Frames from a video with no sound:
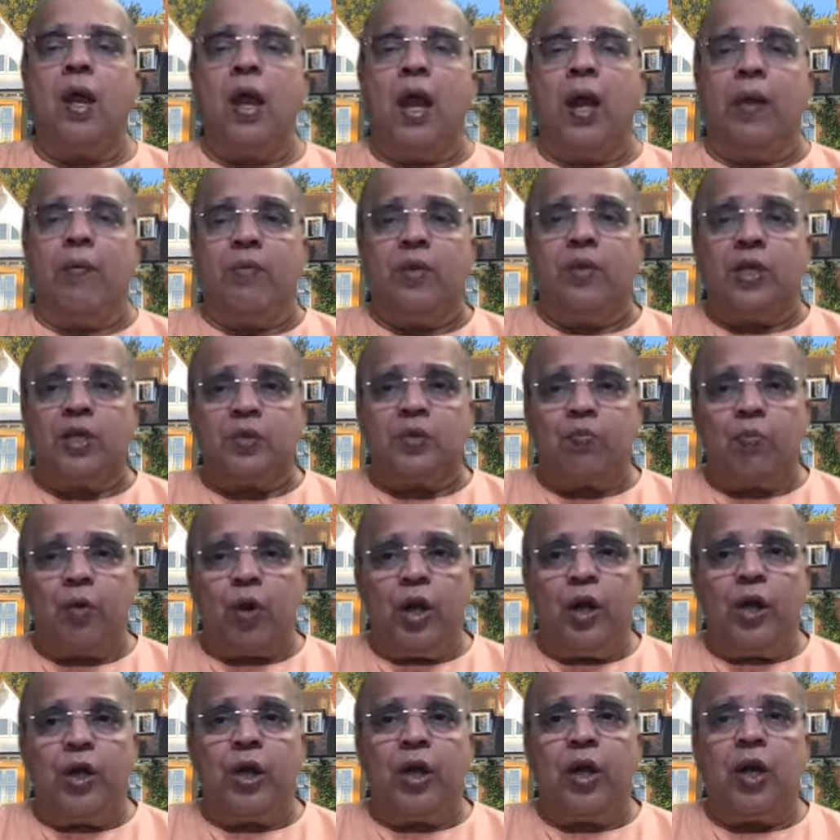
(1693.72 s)
I'm just
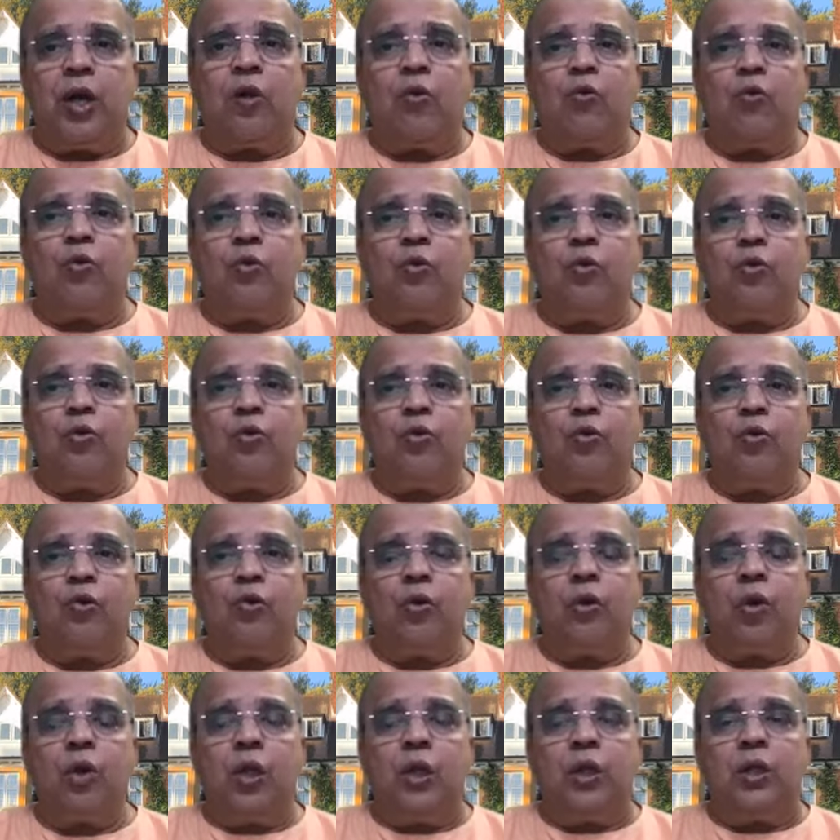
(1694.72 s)
pointing out to
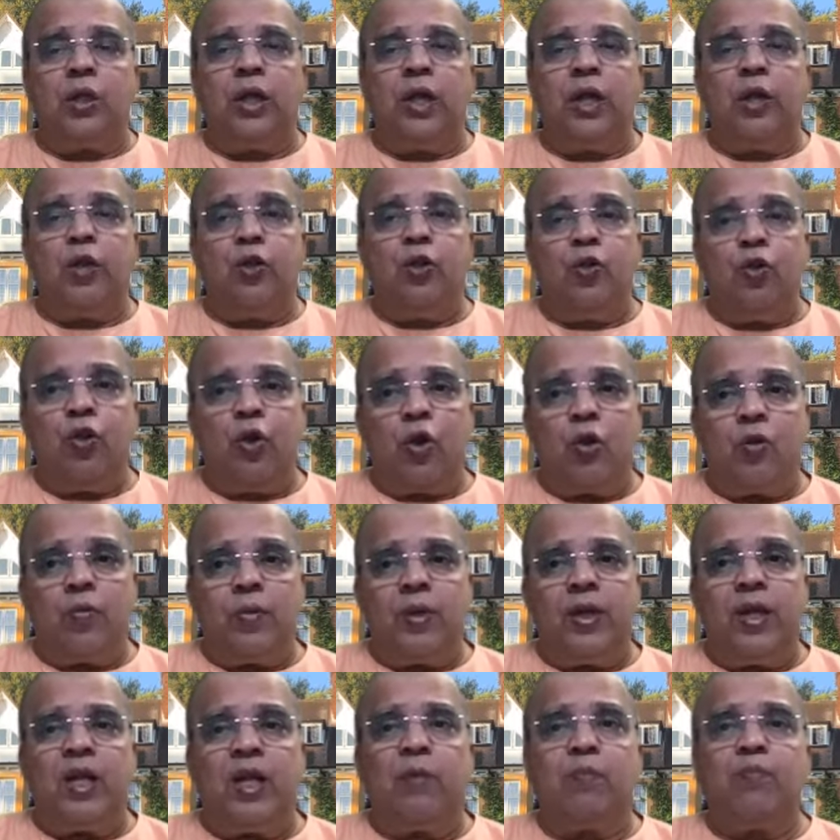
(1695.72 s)
you that you have
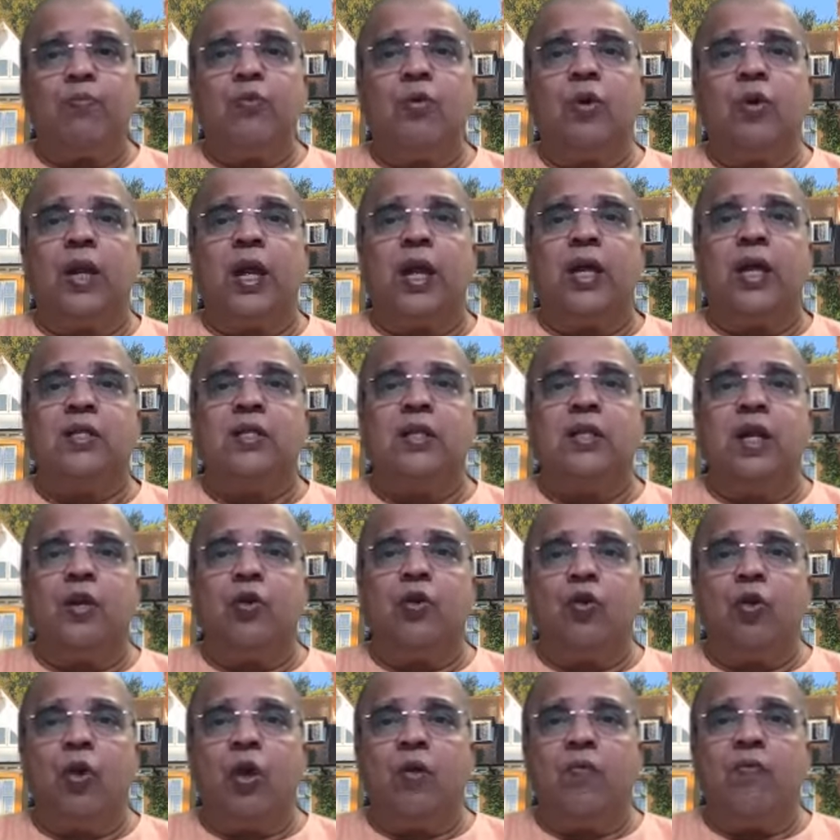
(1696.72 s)
been hypnotized,
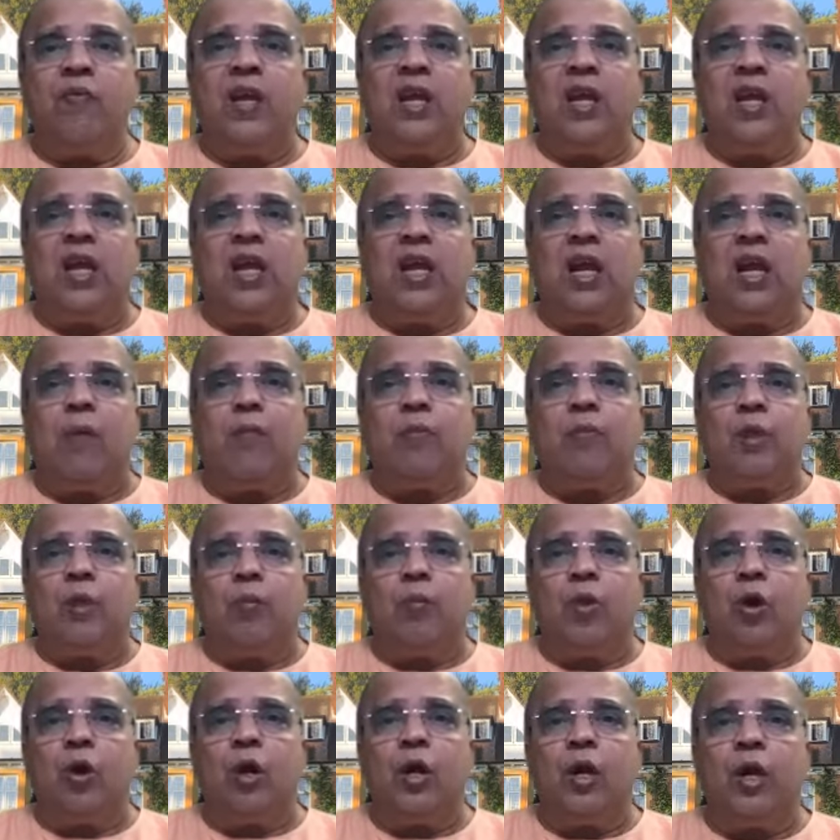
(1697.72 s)
that you are weak. I'm the
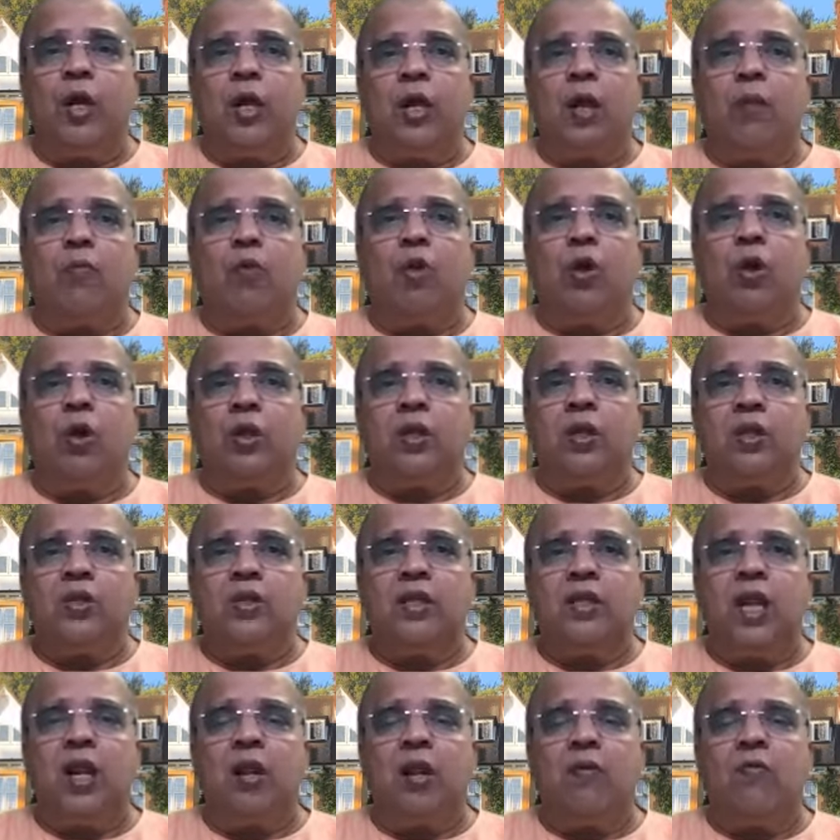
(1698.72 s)
body, I'm not the
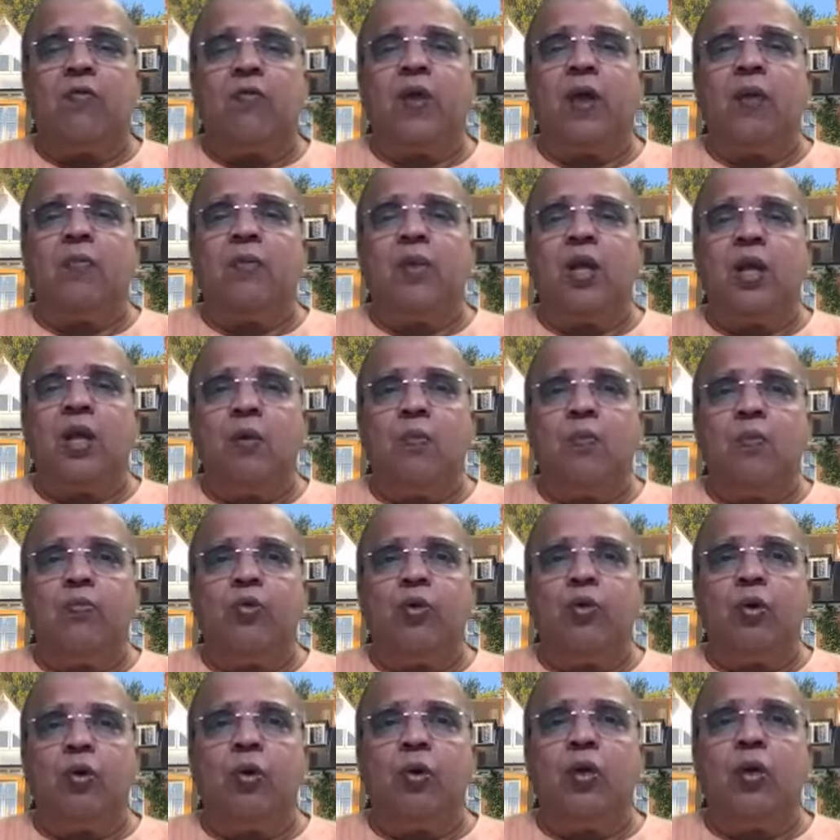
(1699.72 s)
self, I'm the
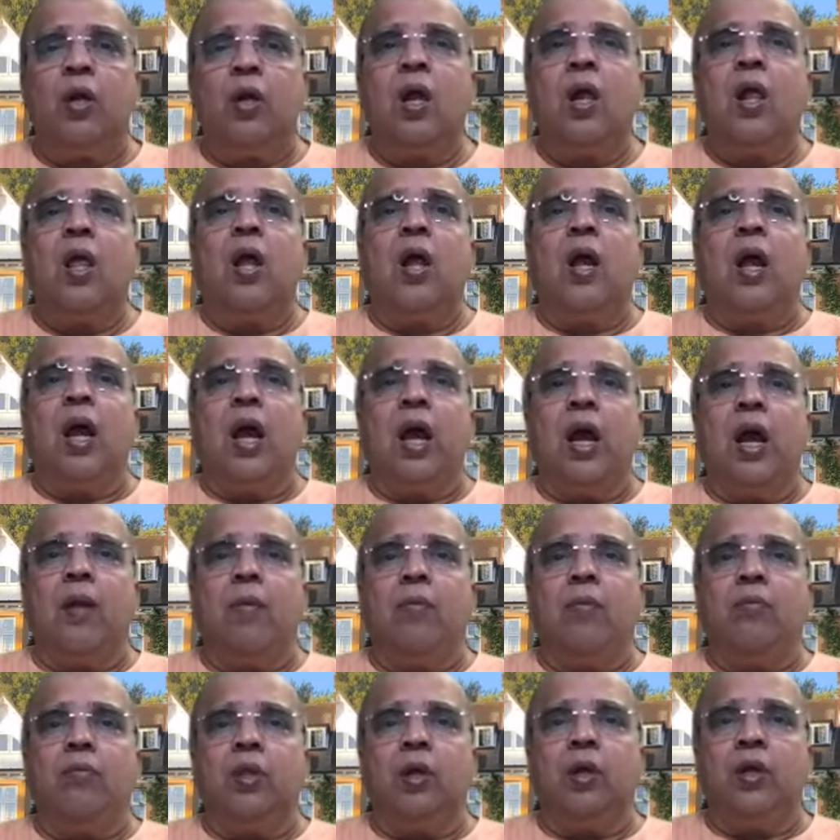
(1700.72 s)
impure,
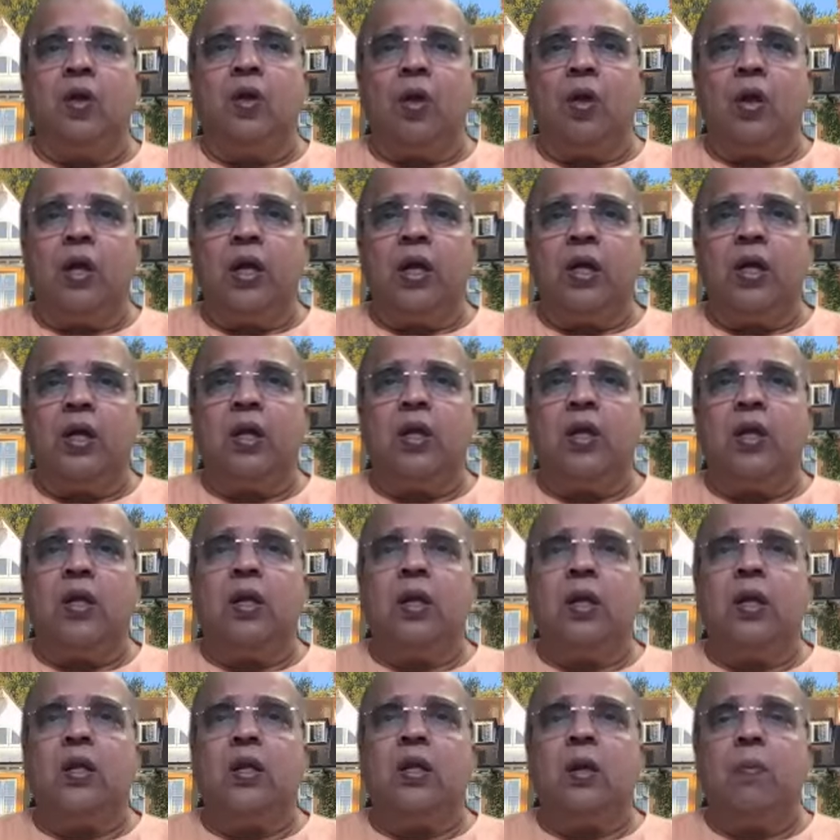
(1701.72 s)
I'm the
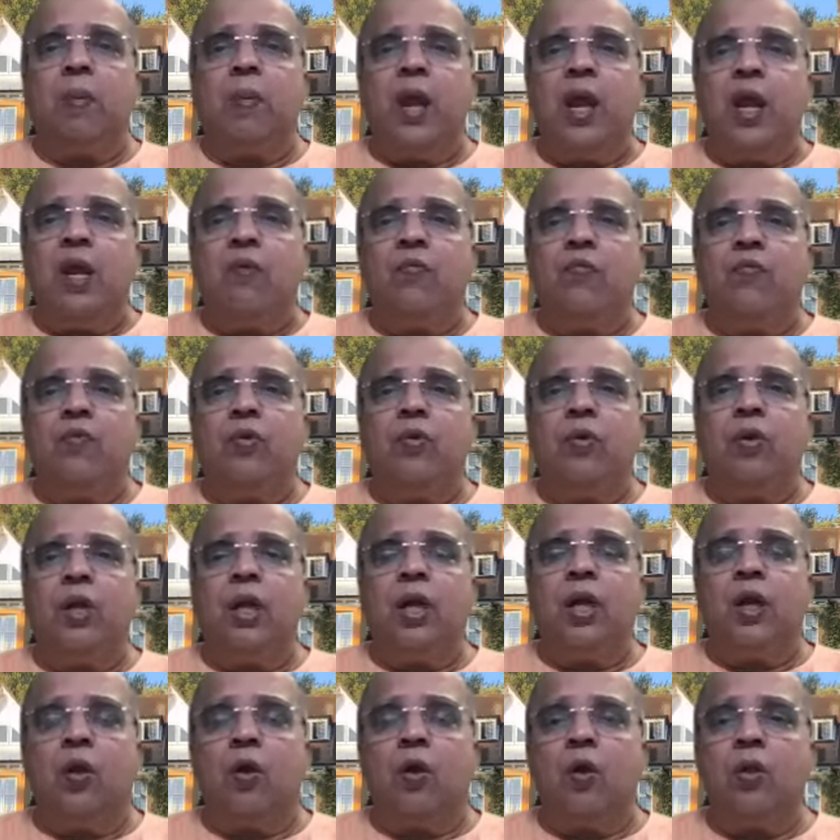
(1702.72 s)
non-eternal, the painful,
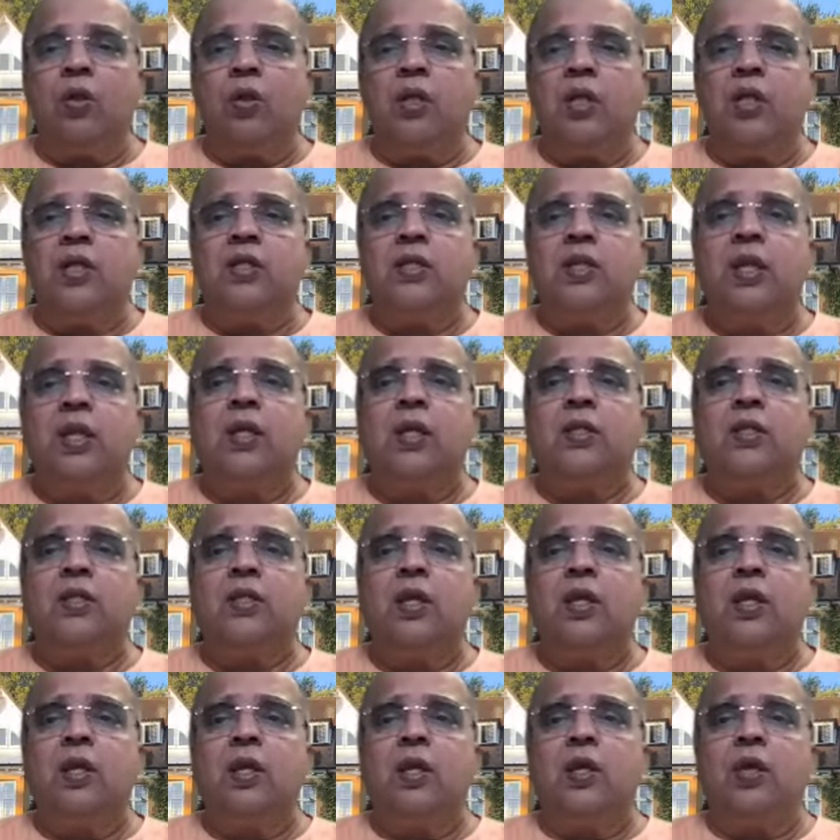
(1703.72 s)
and all these things.